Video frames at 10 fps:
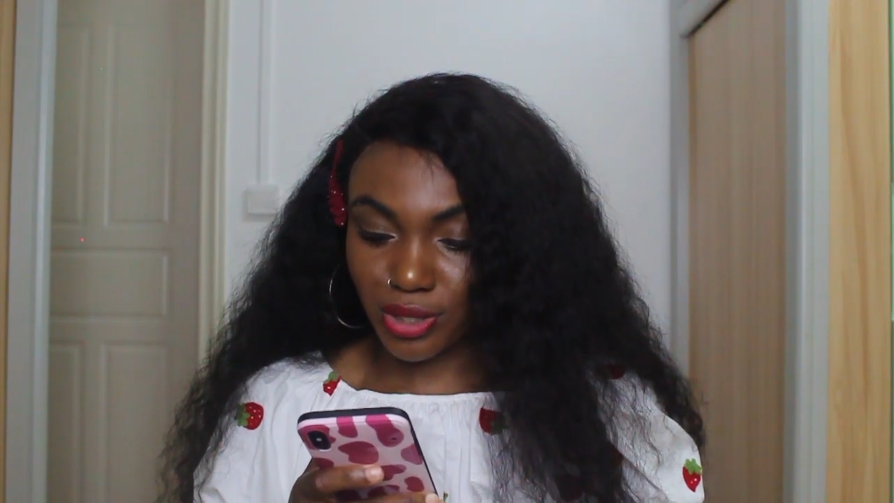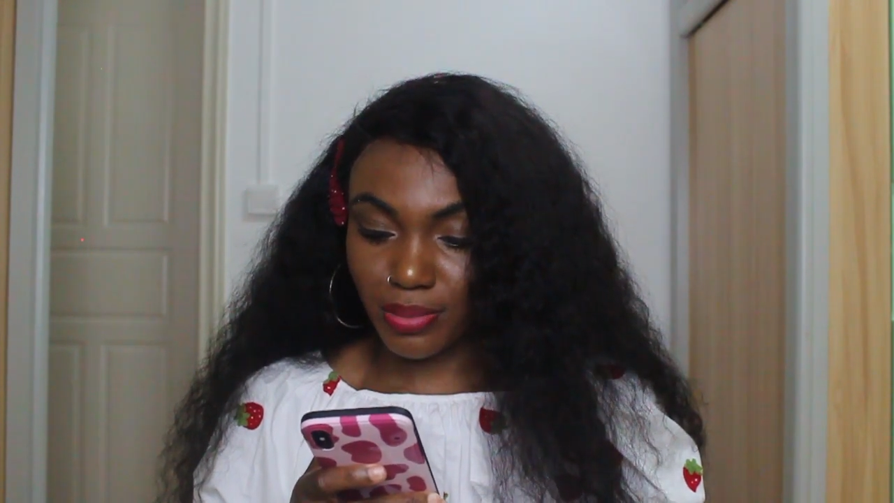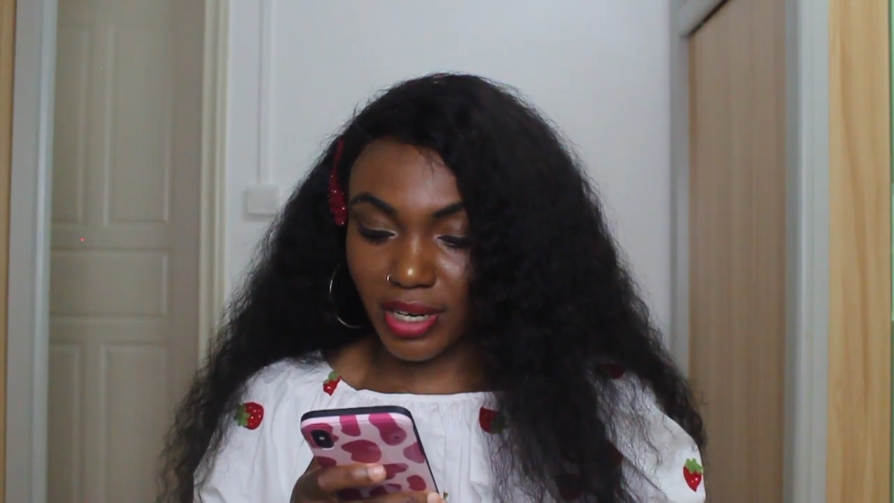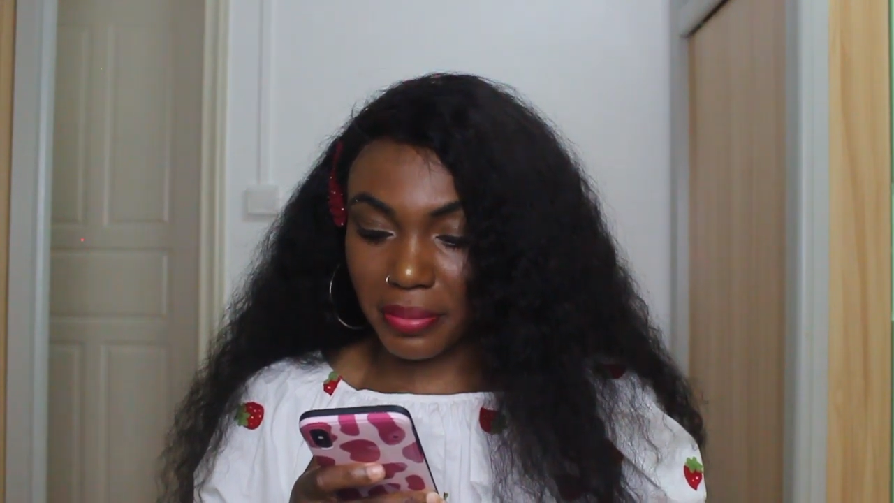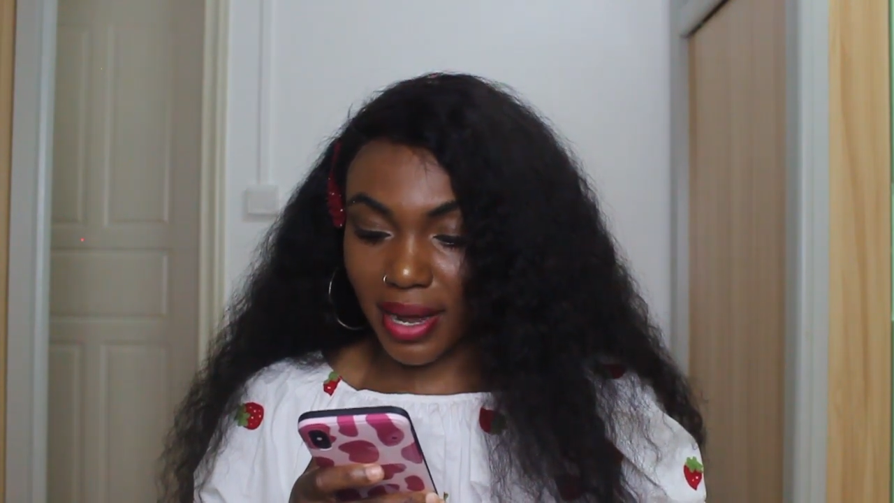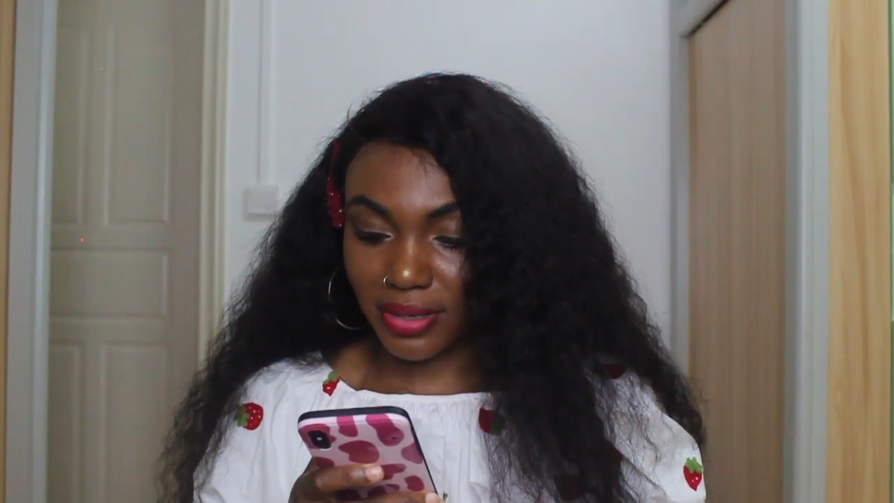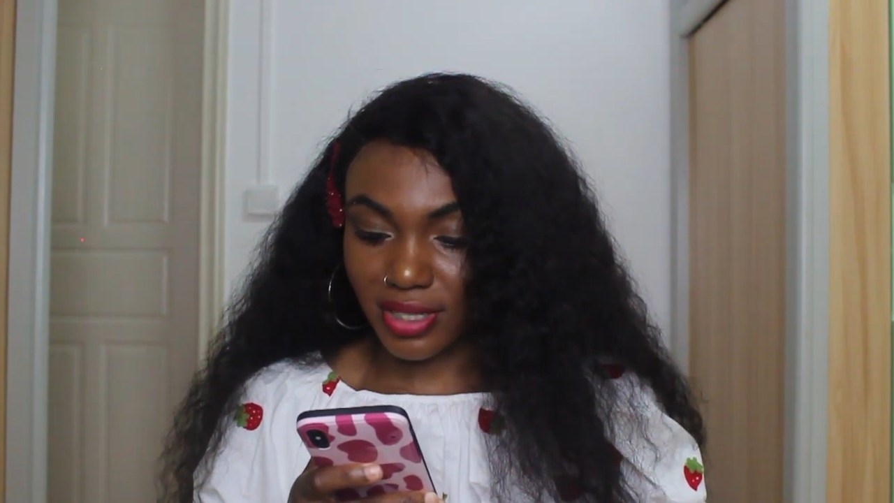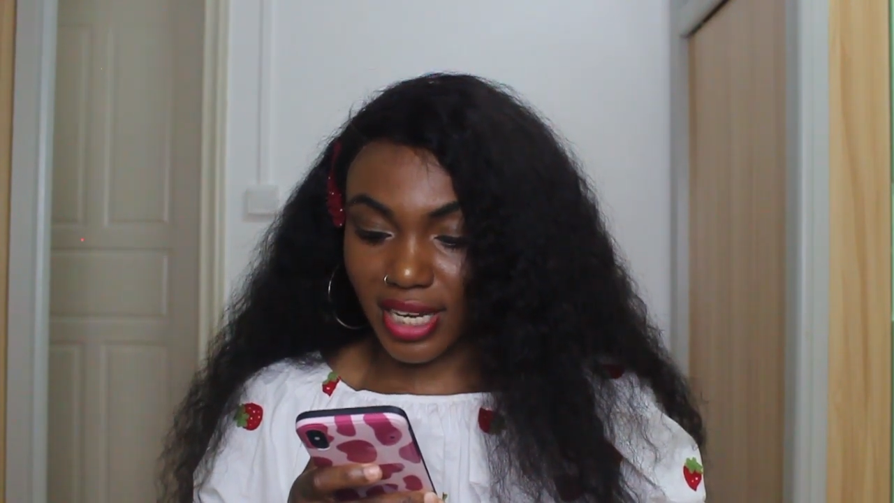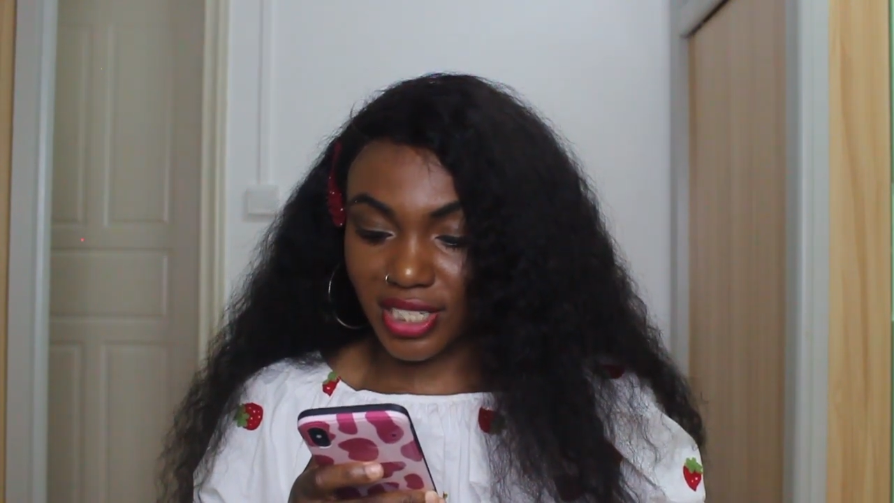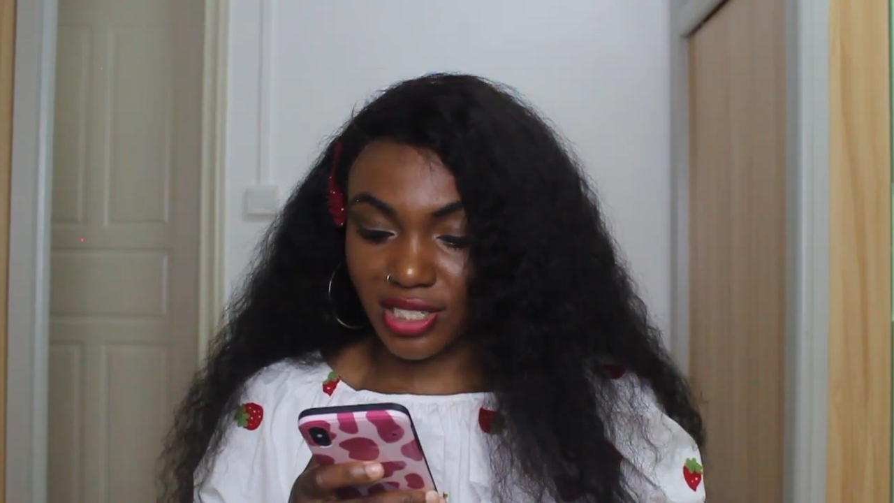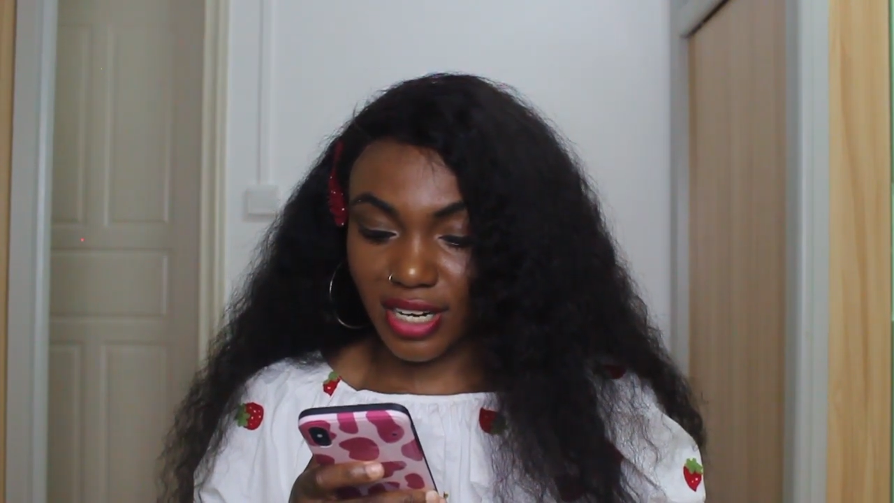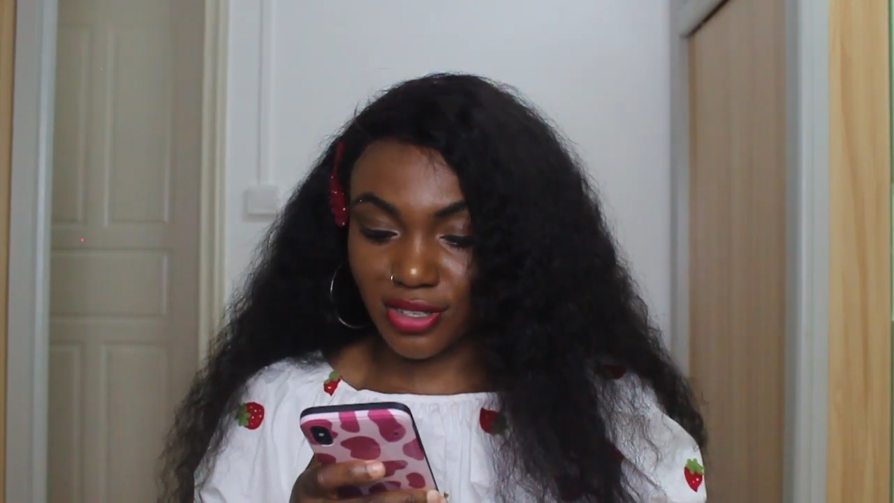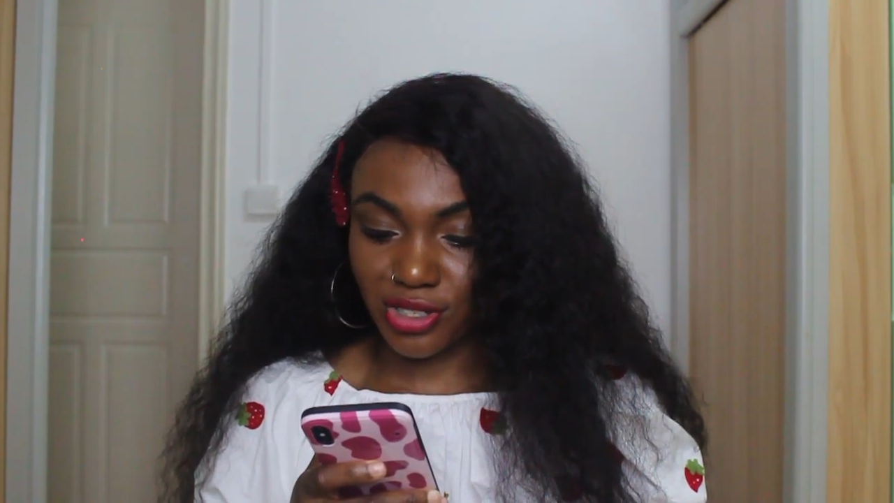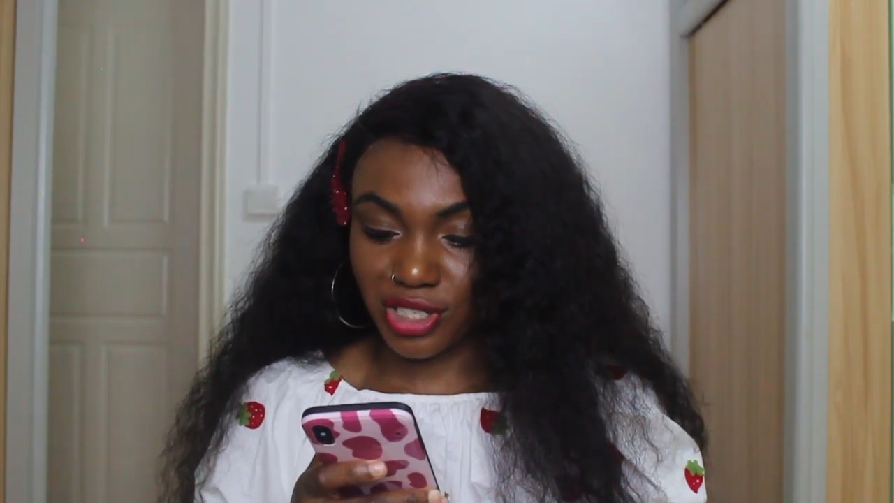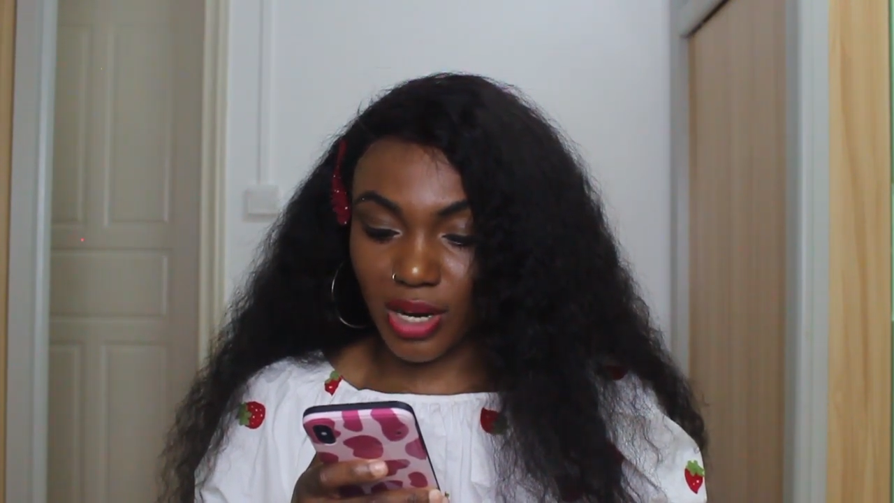to bring back to
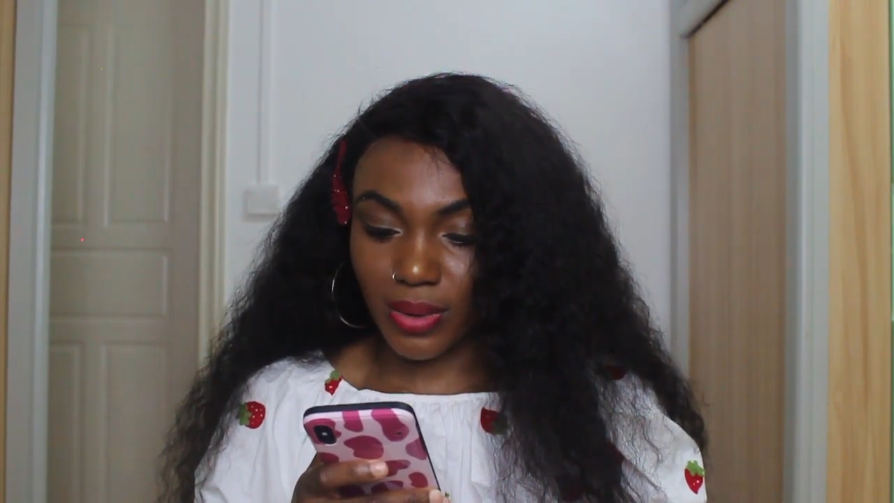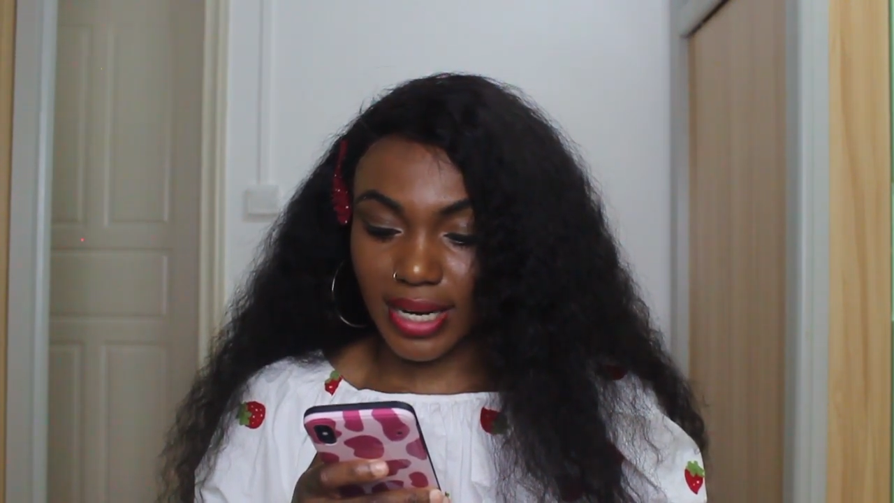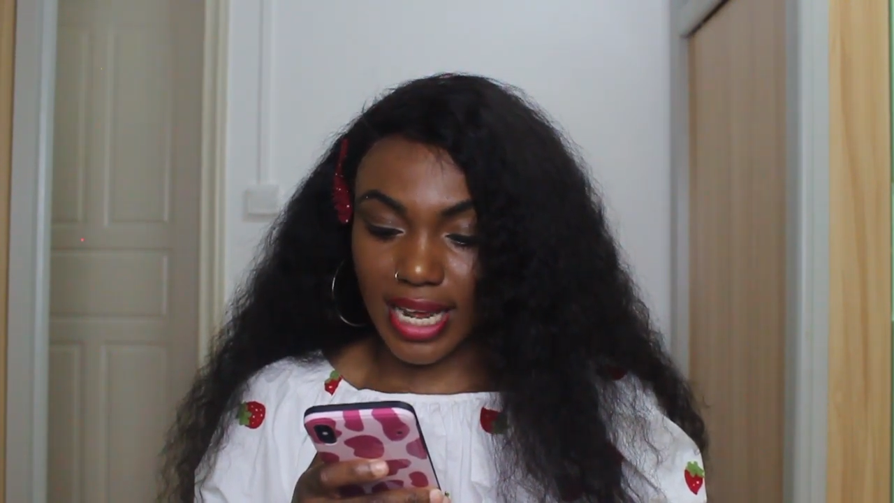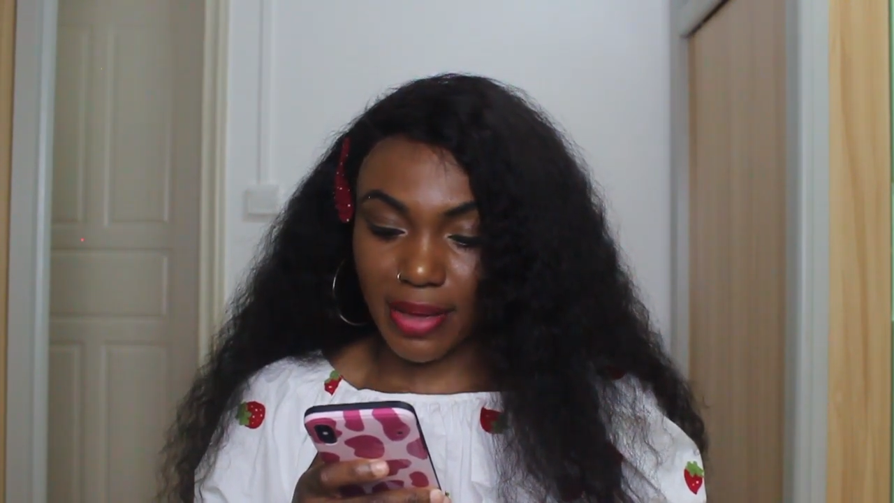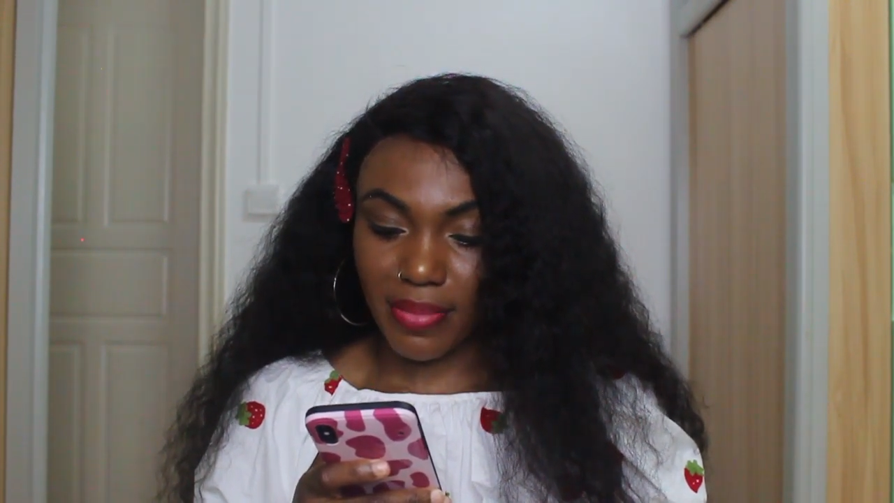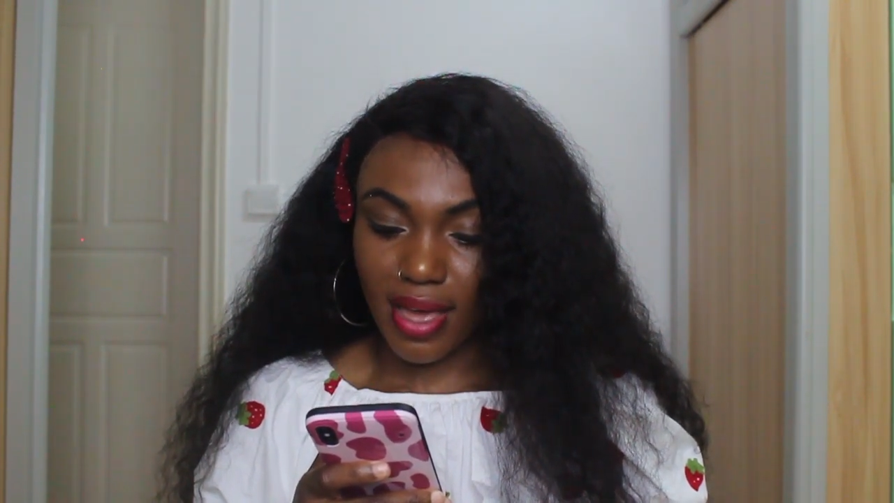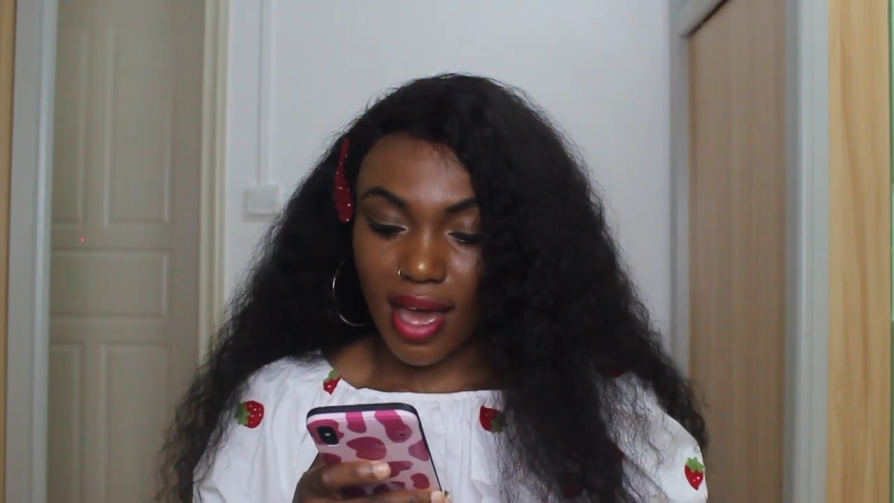Nigeria to share with them,